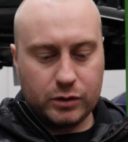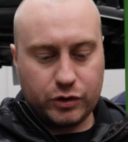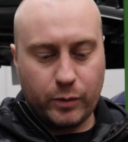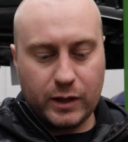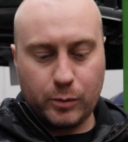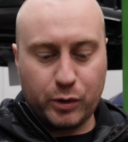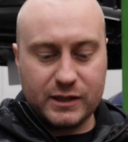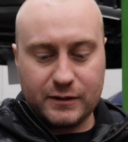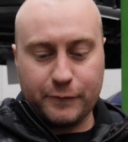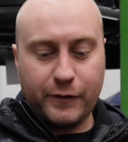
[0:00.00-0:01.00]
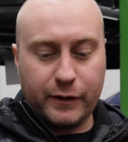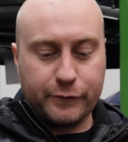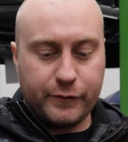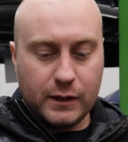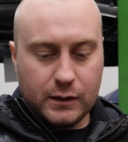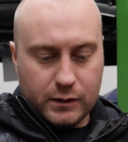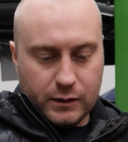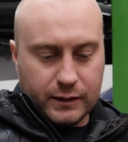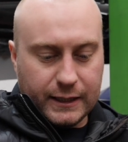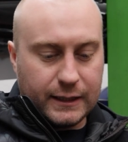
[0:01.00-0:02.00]
So when you put it into fifth, the
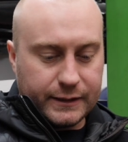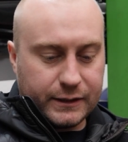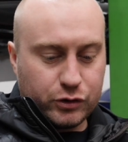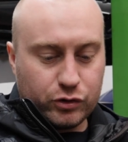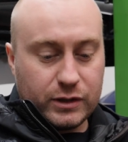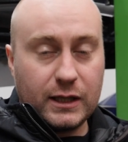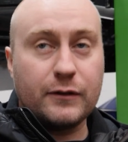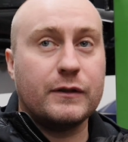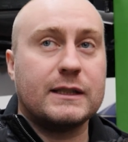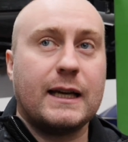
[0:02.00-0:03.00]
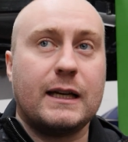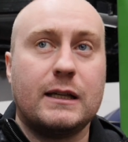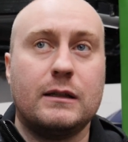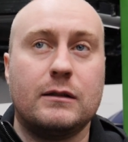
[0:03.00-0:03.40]
gear linkage underneath is hitting